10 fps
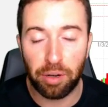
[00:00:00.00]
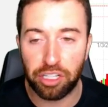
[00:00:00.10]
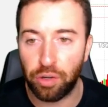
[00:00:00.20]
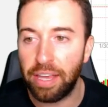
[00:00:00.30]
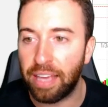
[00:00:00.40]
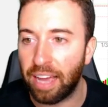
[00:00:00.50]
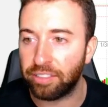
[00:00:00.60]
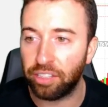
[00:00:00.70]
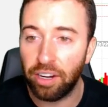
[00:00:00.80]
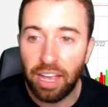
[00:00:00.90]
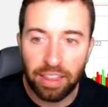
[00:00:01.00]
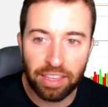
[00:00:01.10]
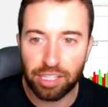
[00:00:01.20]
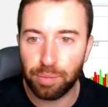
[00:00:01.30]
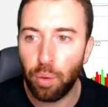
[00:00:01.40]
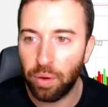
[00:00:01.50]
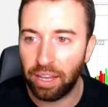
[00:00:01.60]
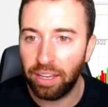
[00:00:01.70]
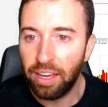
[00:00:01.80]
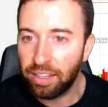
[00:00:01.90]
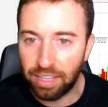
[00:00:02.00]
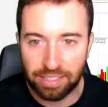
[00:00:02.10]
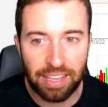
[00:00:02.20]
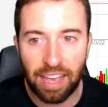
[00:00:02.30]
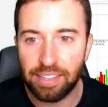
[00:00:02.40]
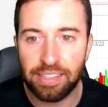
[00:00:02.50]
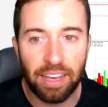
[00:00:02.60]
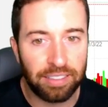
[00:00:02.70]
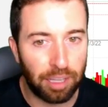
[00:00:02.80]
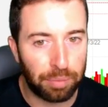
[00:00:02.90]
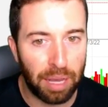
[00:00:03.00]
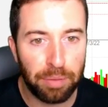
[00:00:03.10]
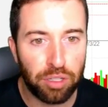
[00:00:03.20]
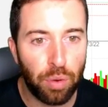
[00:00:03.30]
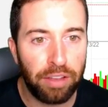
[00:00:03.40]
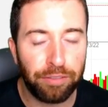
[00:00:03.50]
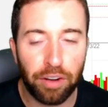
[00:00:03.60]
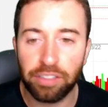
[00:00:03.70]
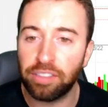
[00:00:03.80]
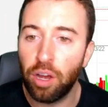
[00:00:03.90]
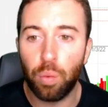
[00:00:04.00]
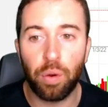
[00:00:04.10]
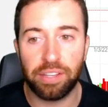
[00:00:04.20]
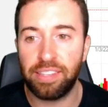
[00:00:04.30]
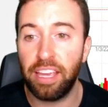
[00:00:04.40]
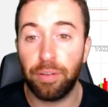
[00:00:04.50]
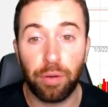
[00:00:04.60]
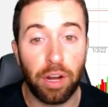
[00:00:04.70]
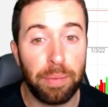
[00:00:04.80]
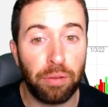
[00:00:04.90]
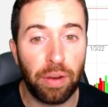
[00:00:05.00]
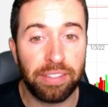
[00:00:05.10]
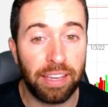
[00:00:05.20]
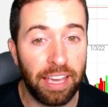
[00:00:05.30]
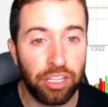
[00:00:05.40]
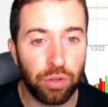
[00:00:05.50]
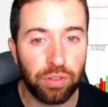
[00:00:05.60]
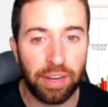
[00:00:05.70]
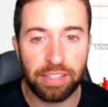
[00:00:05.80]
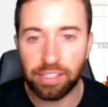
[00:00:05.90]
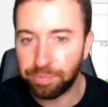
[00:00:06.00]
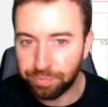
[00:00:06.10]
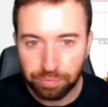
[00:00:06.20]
of TradeCaster this morning that says September 21st, we're seeing if we're going to be raising interest rates